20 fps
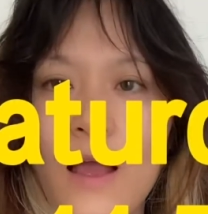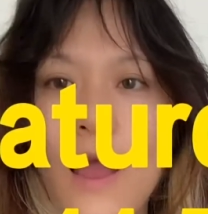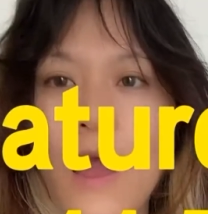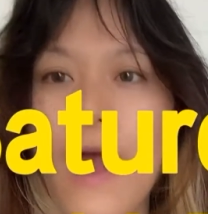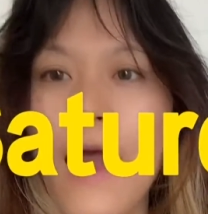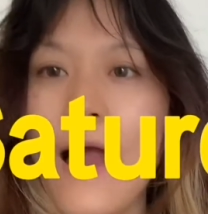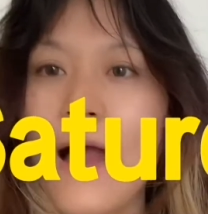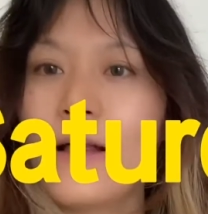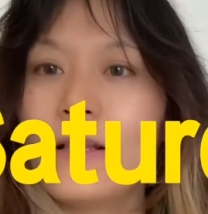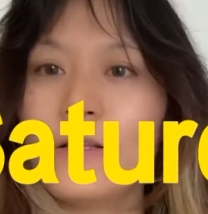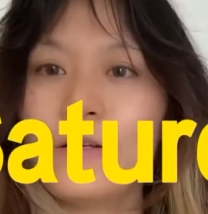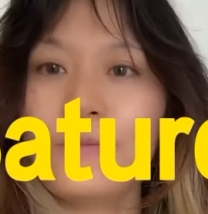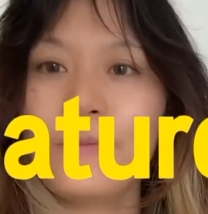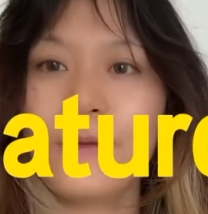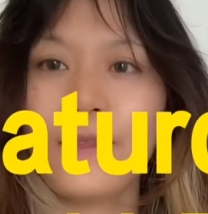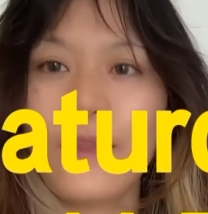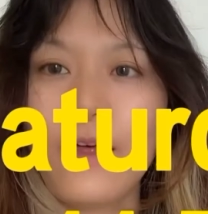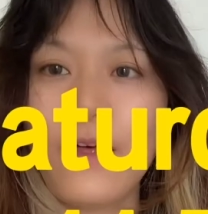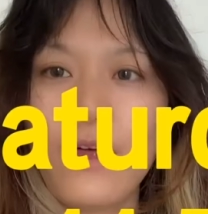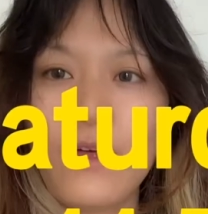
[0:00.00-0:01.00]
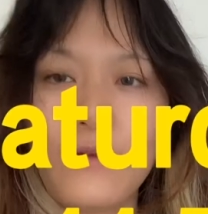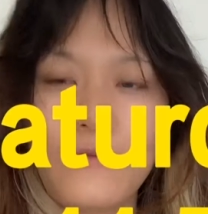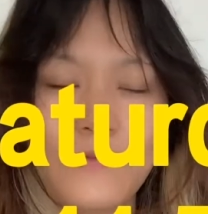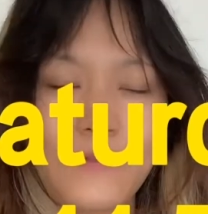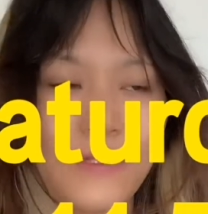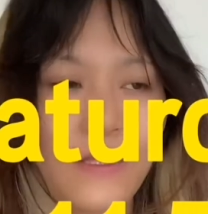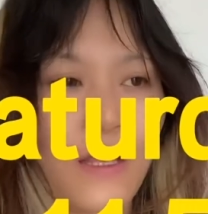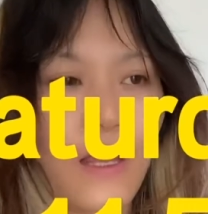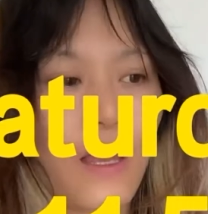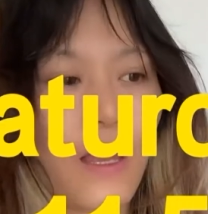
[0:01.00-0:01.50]
Hello, my love.
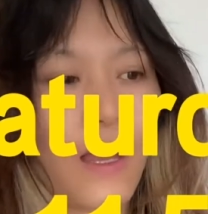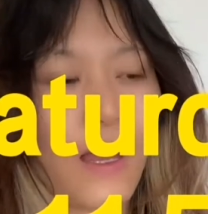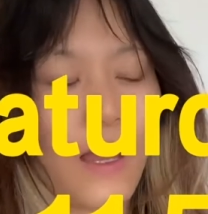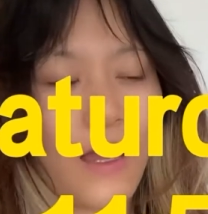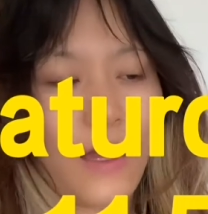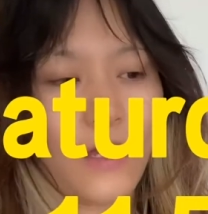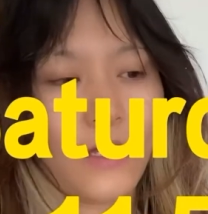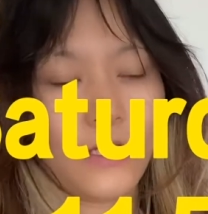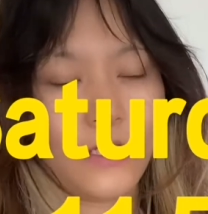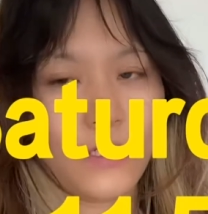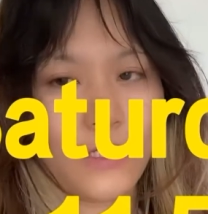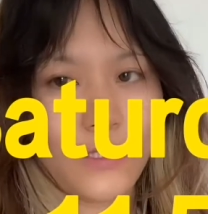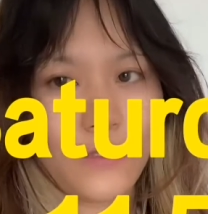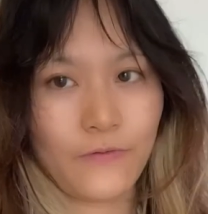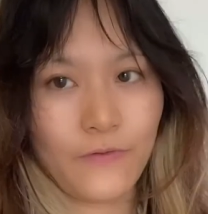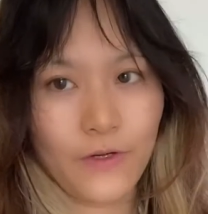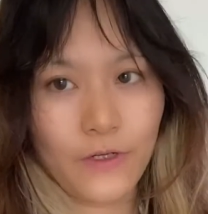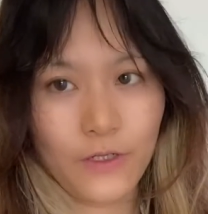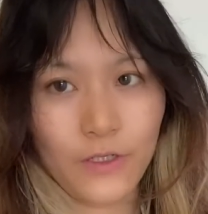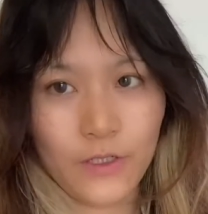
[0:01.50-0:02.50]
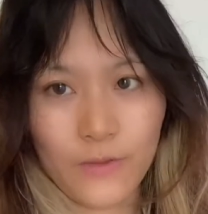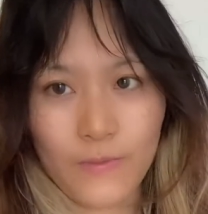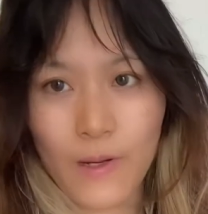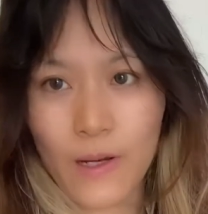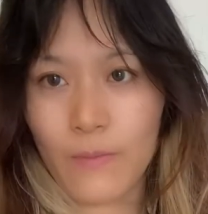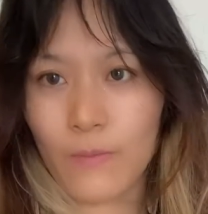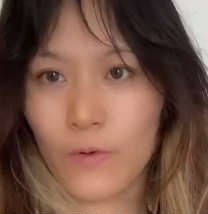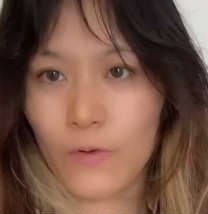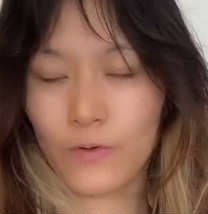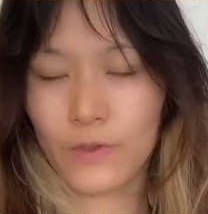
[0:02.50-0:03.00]
I just finished my
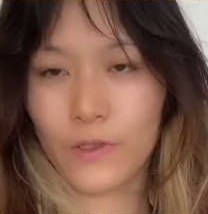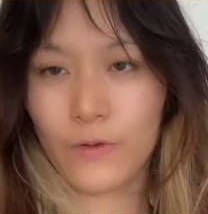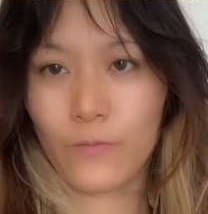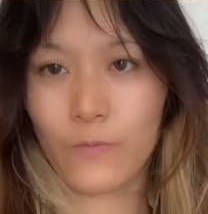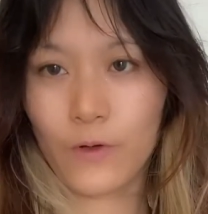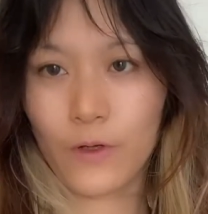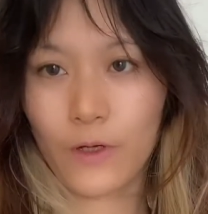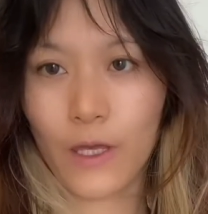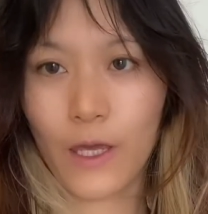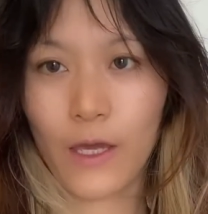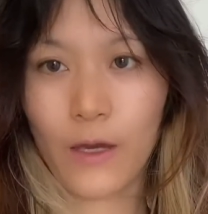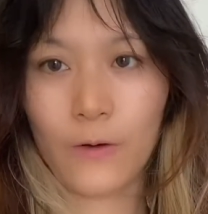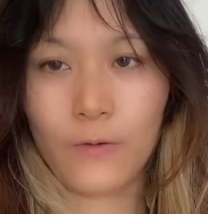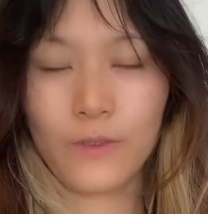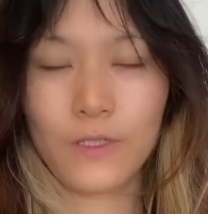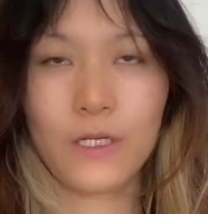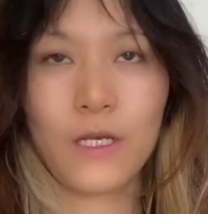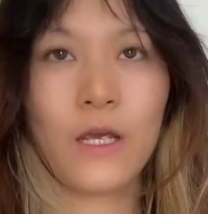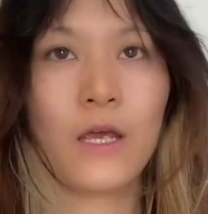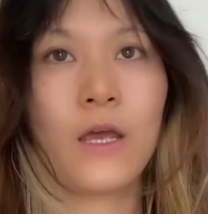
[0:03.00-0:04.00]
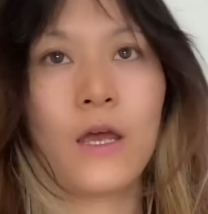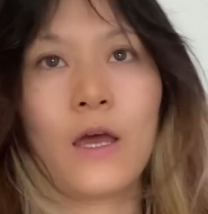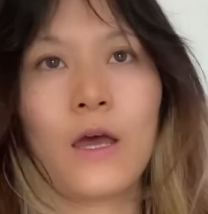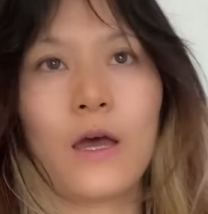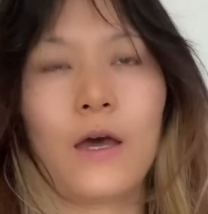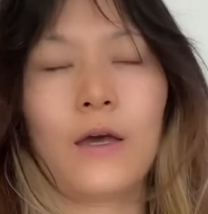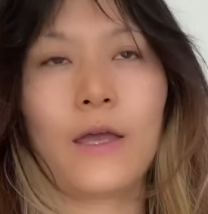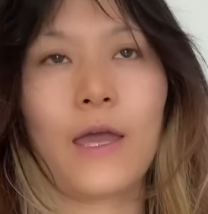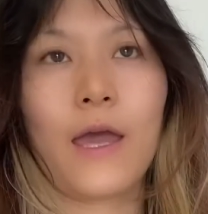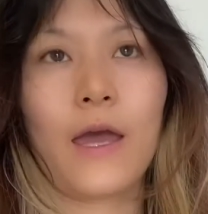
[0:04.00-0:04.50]
morning workout. I
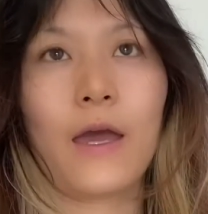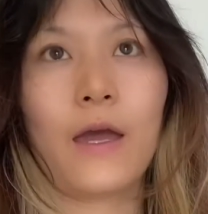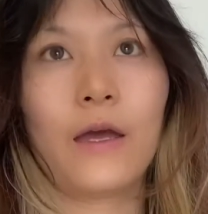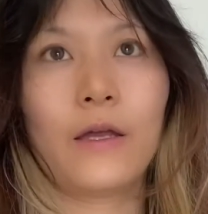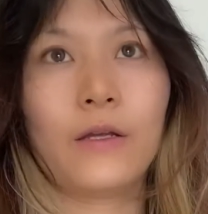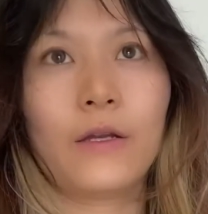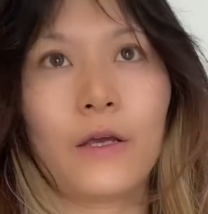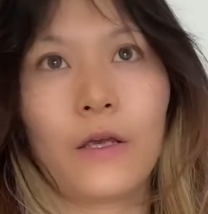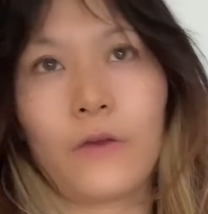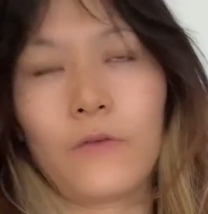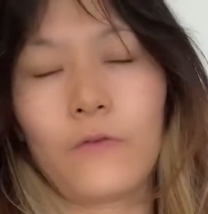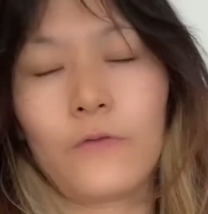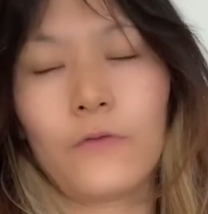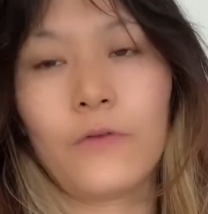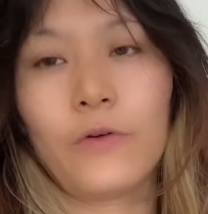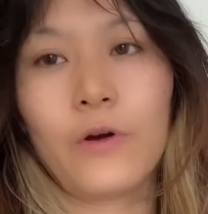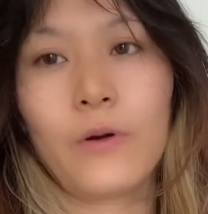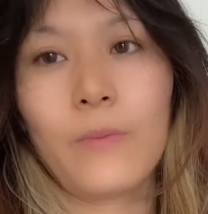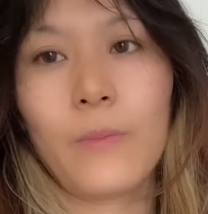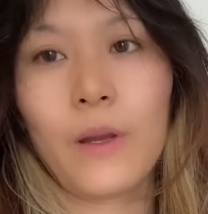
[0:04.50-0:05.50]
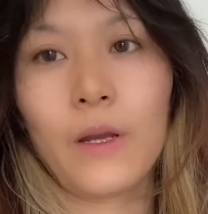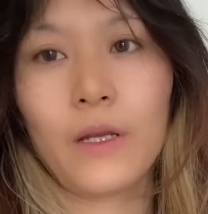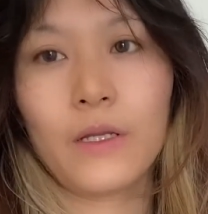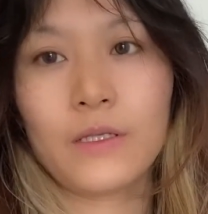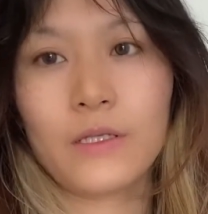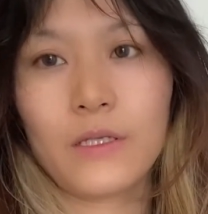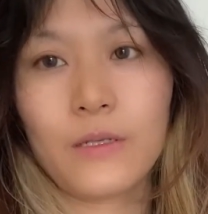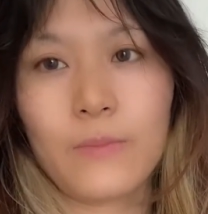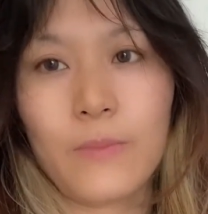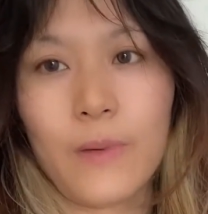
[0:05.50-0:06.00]
had like 4 minutes
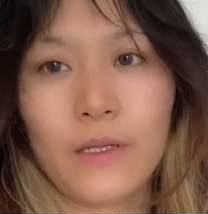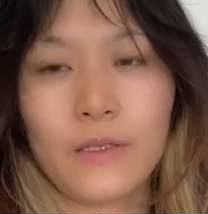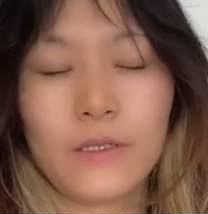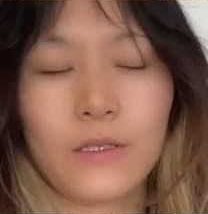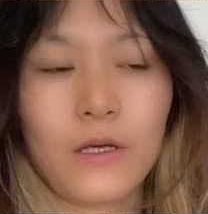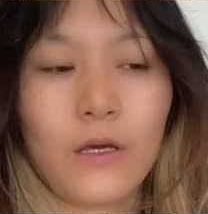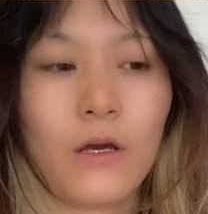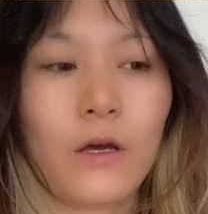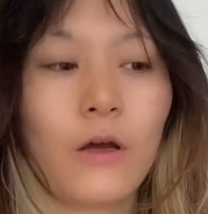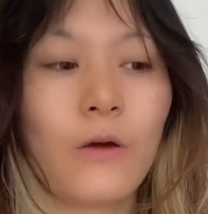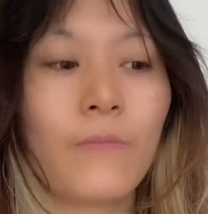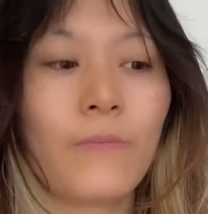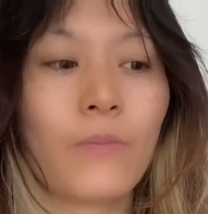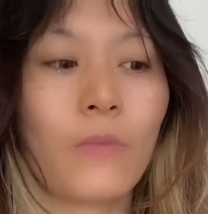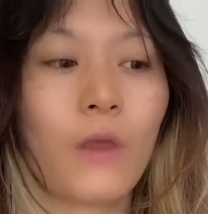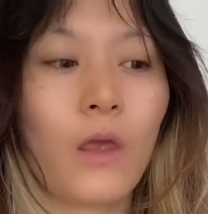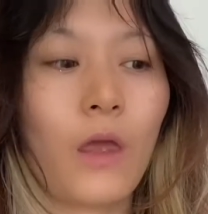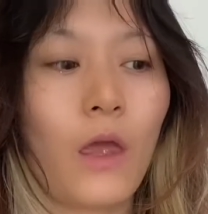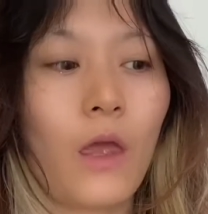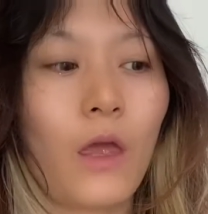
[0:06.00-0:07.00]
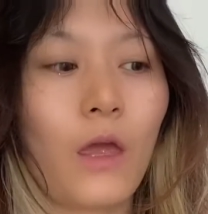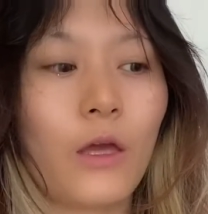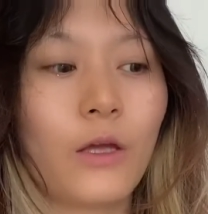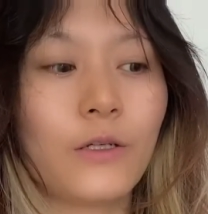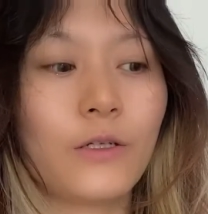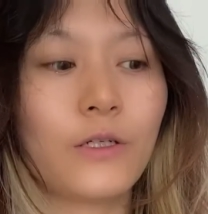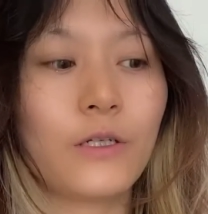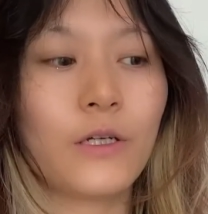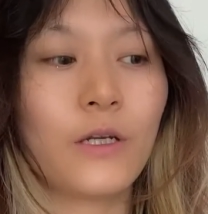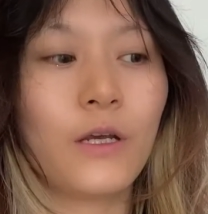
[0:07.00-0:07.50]
to better
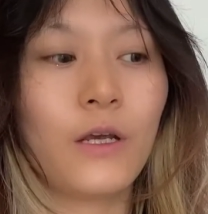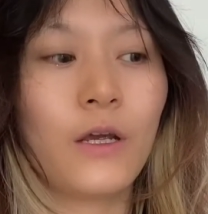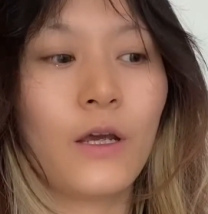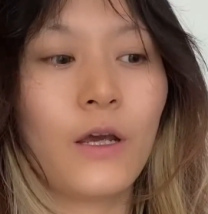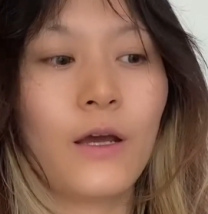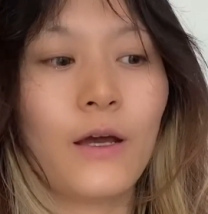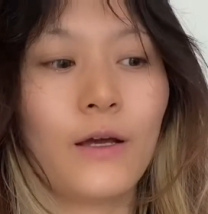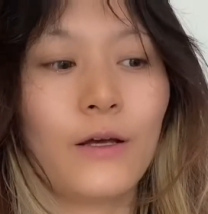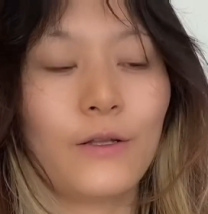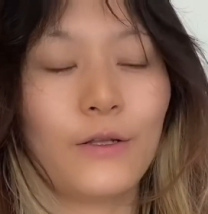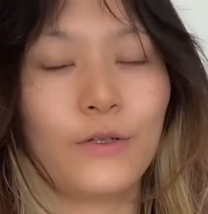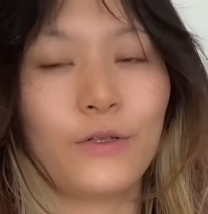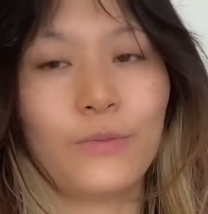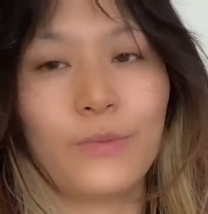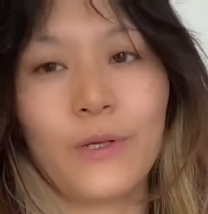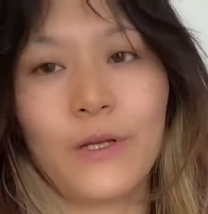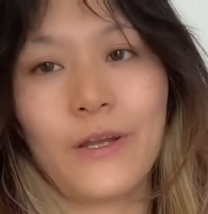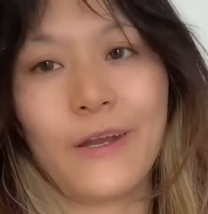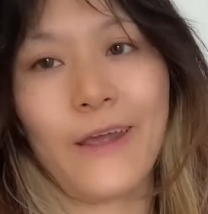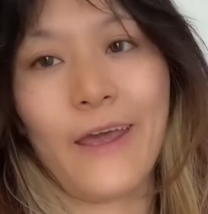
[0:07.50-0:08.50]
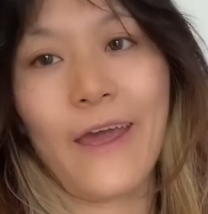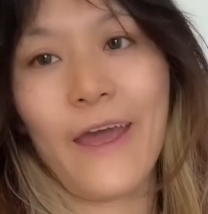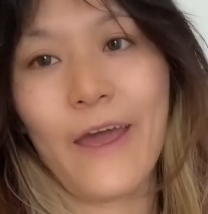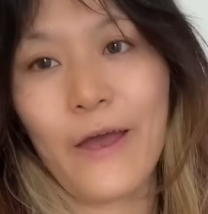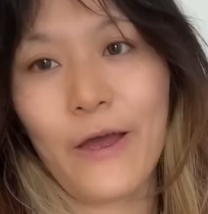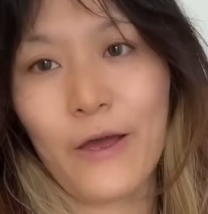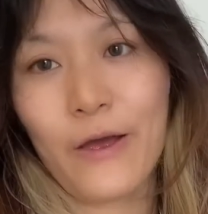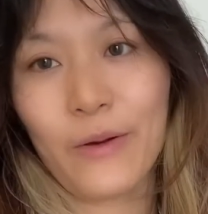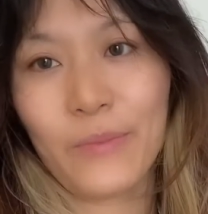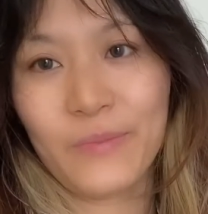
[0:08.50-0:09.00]
and a little bit
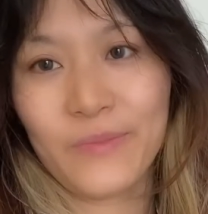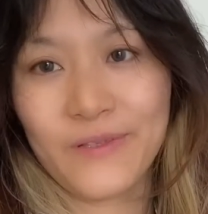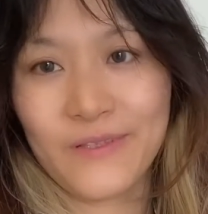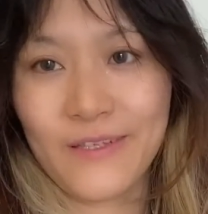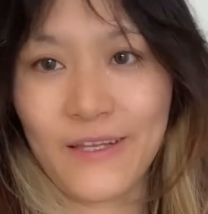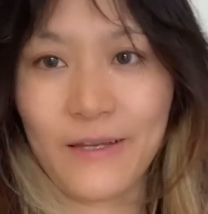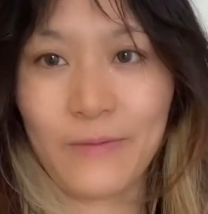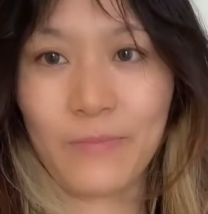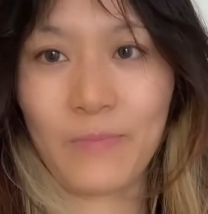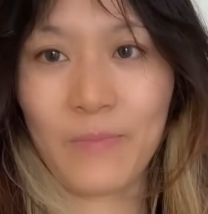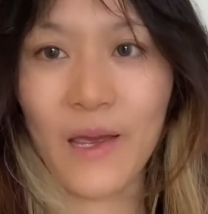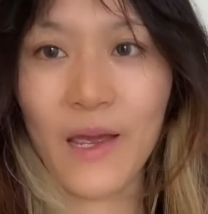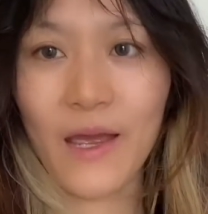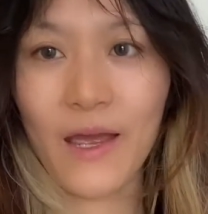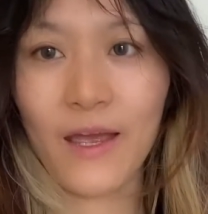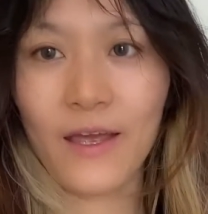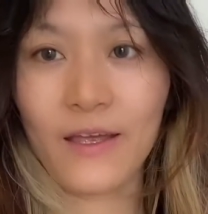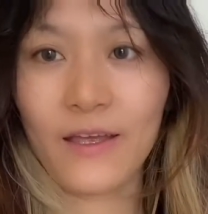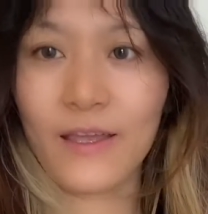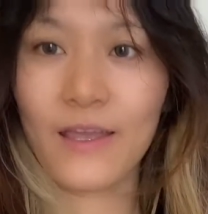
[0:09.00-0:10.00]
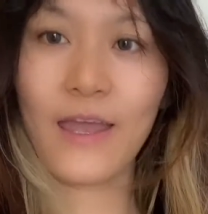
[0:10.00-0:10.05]
abs and back.